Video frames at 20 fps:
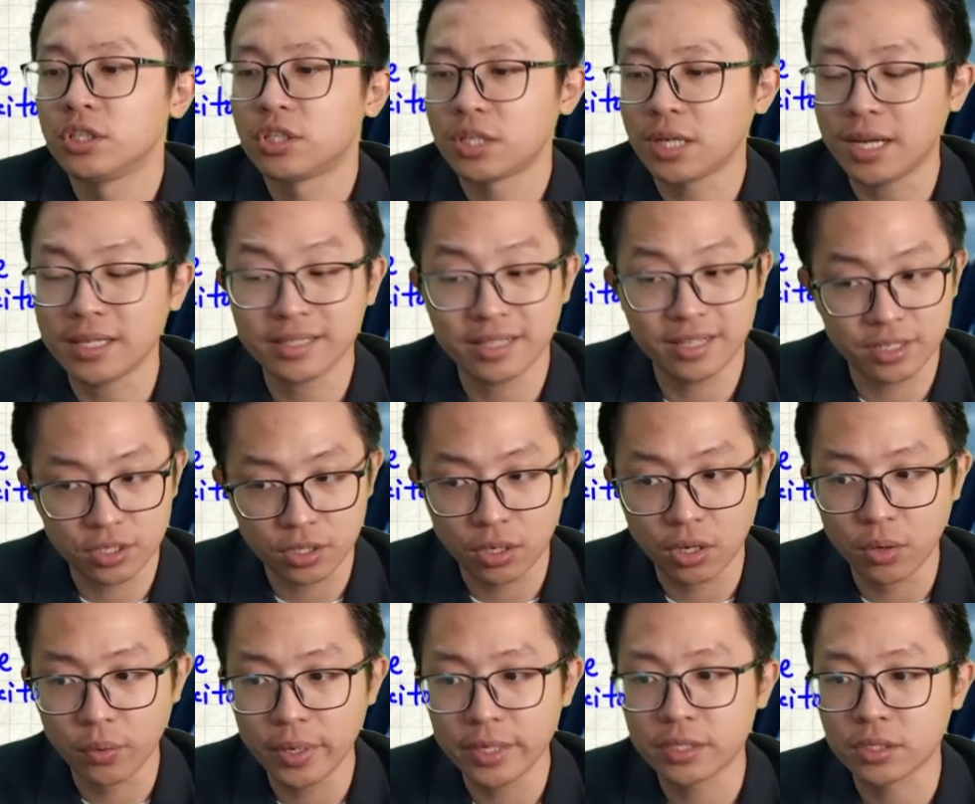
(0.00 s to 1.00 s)
Charge is
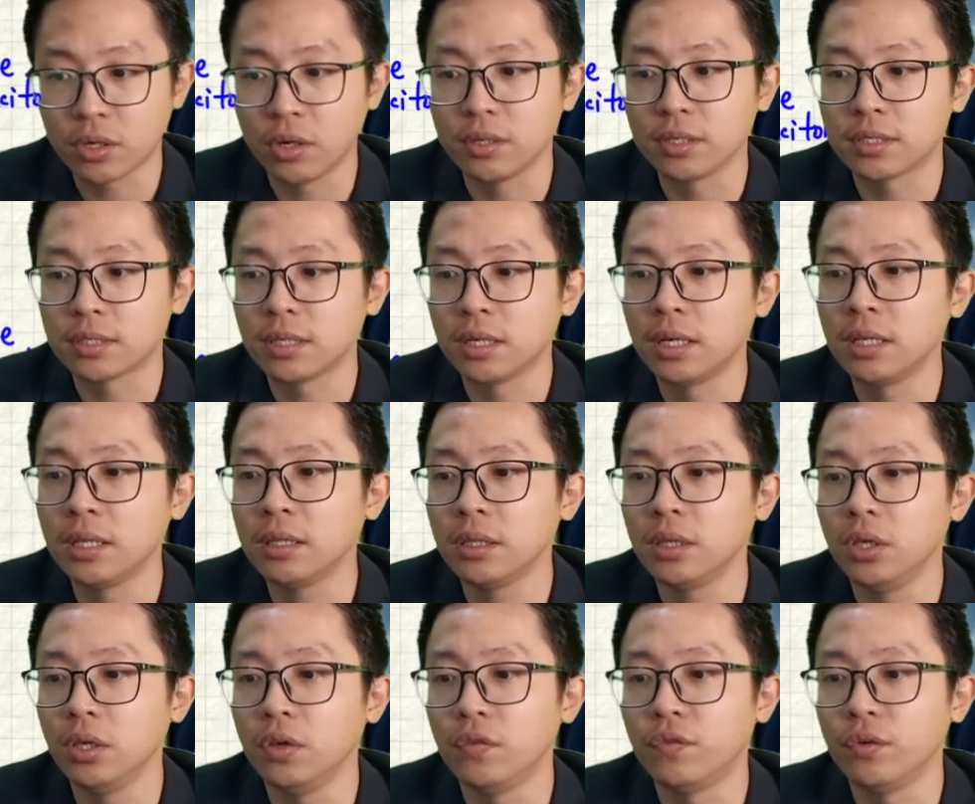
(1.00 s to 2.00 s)
always constant
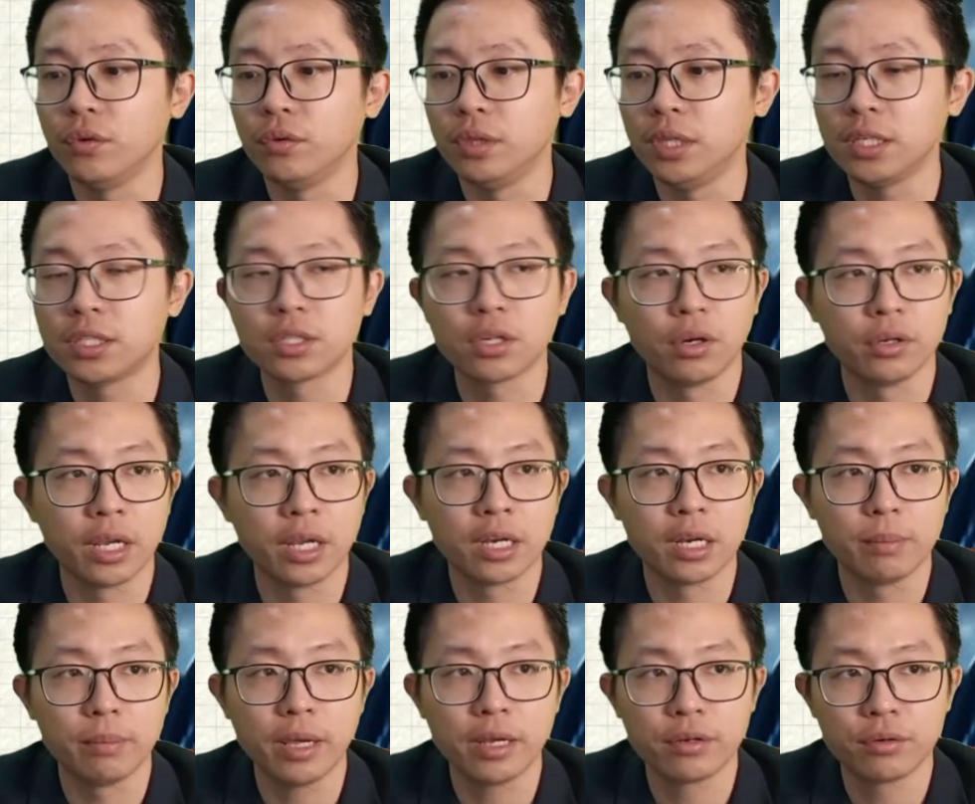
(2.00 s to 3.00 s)
if you disconnect
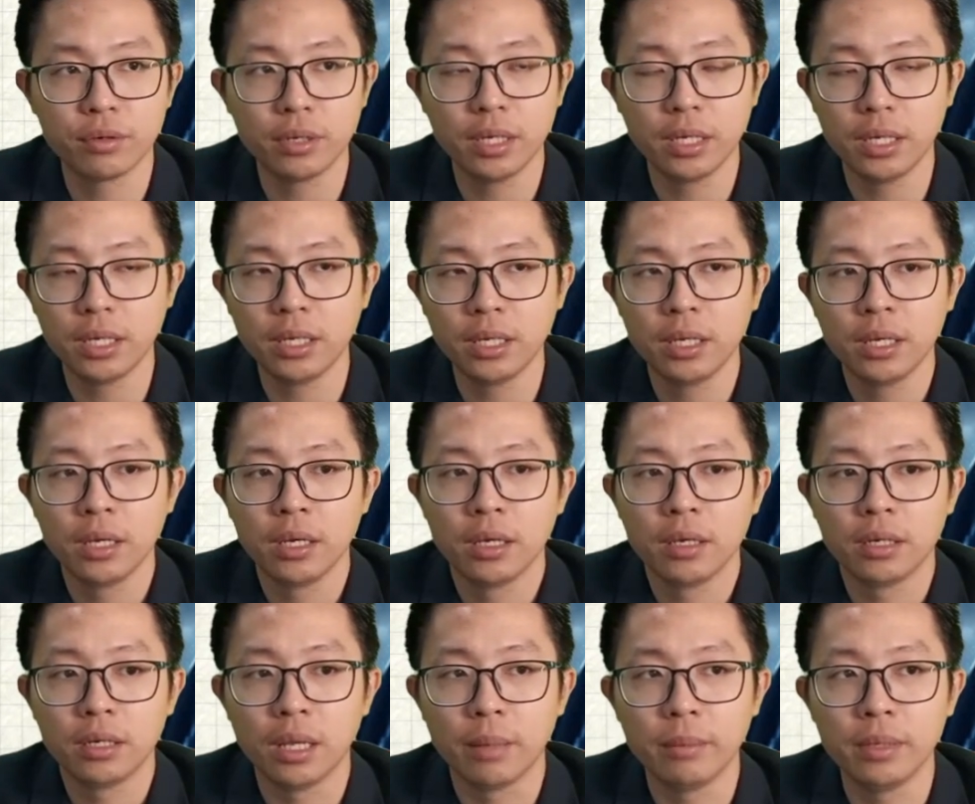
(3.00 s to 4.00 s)
the battery.
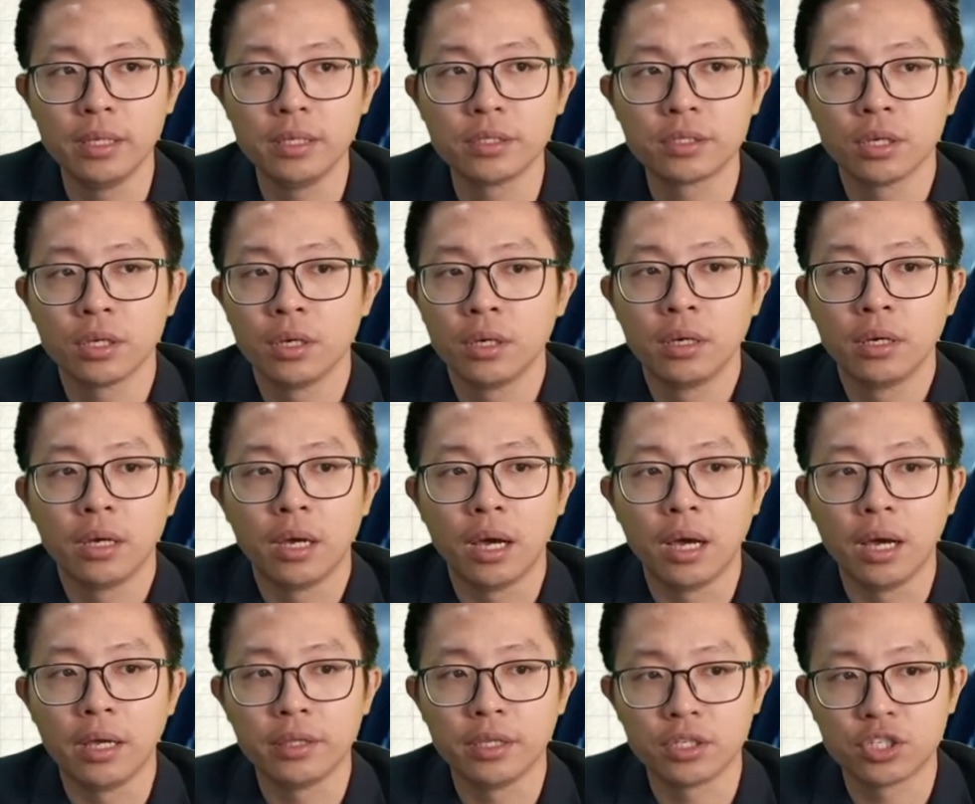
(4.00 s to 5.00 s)
That means
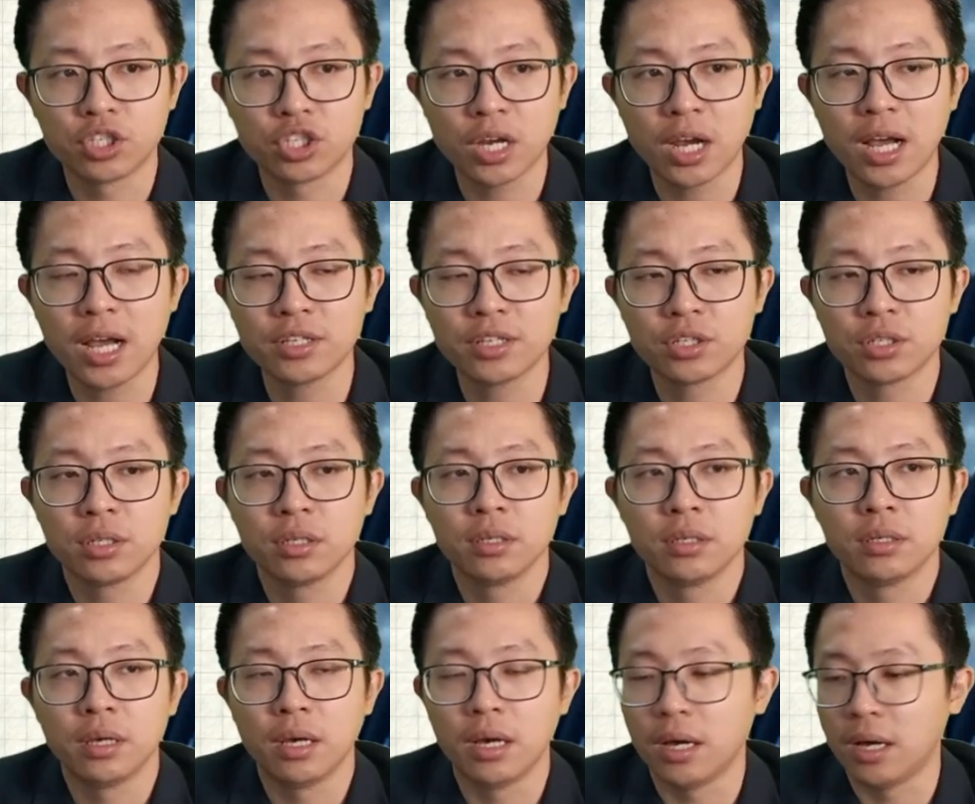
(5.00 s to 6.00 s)
the charge,
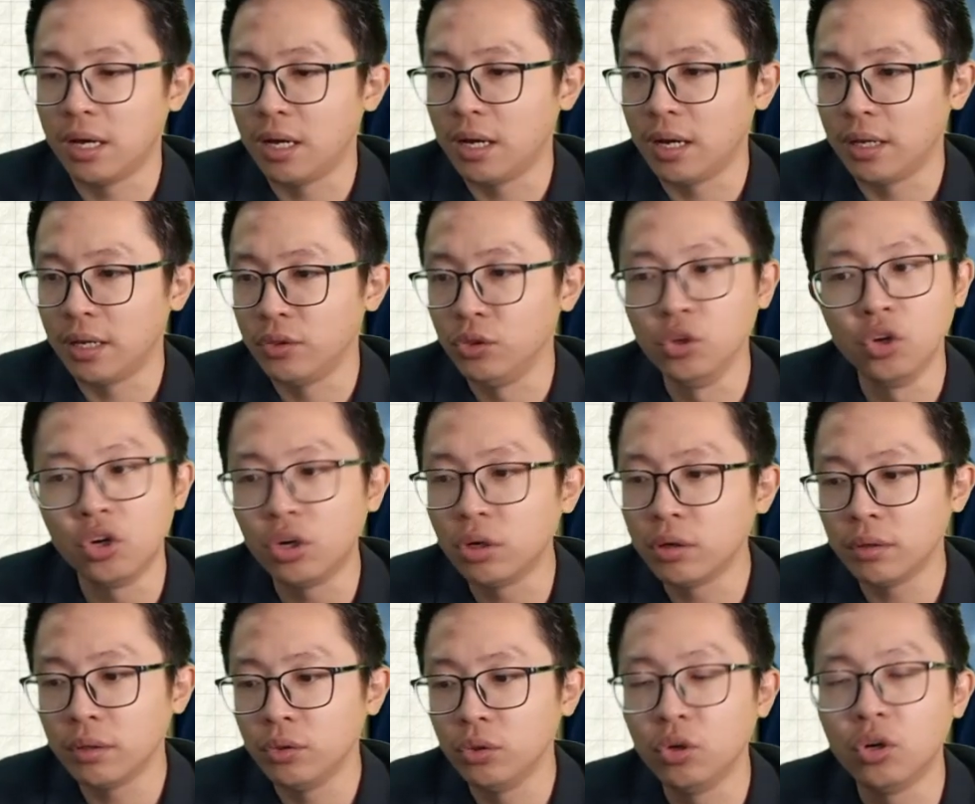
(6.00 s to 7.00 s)

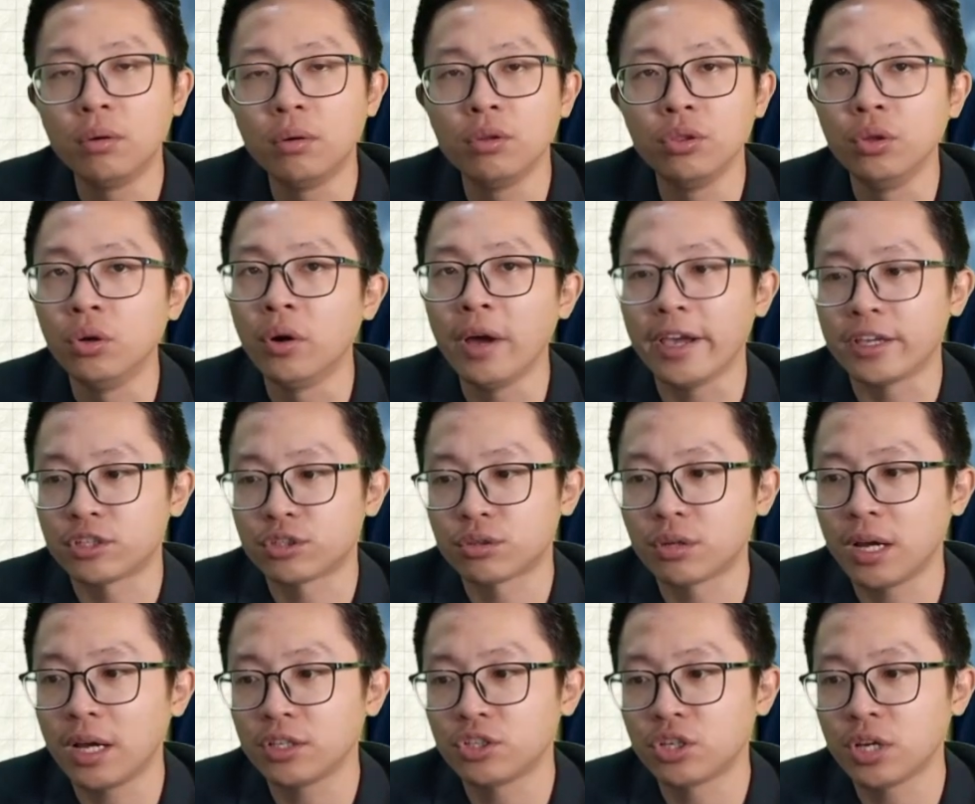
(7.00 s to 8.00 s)
no
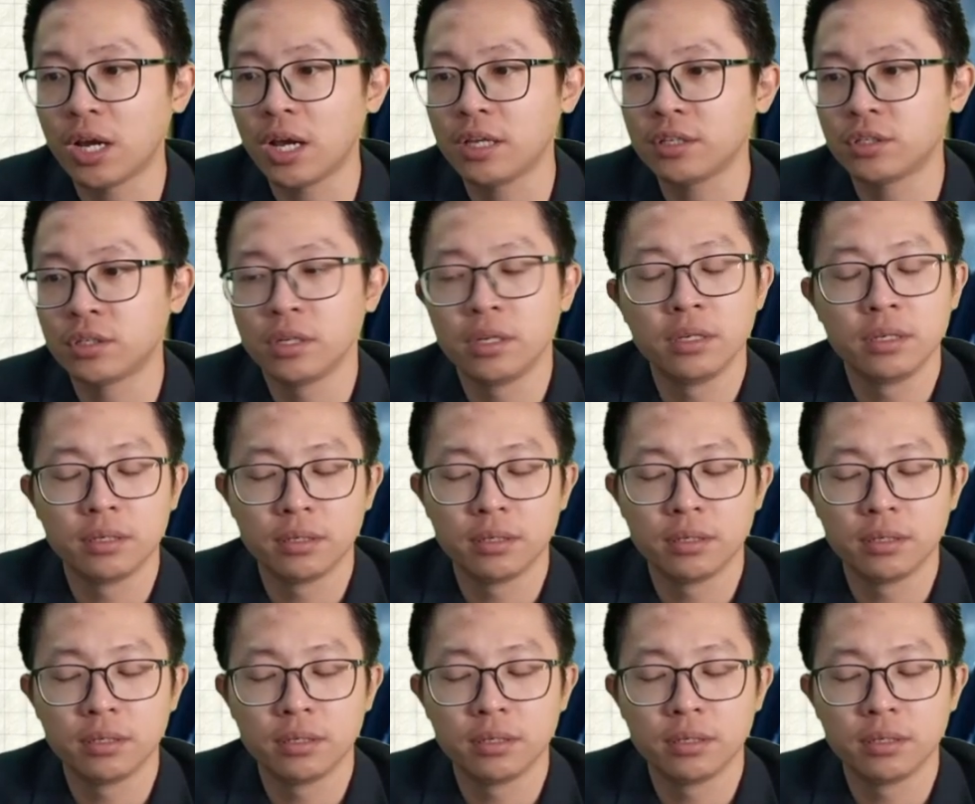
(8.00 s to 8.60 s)
extra charge,